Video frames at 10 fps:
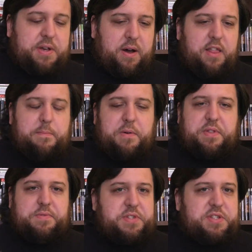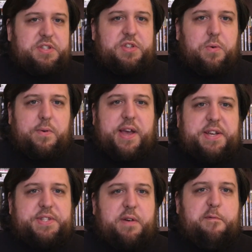It's all about those
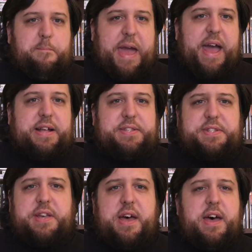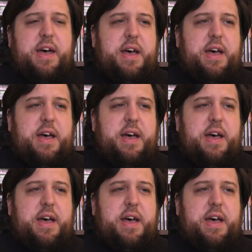stories of bands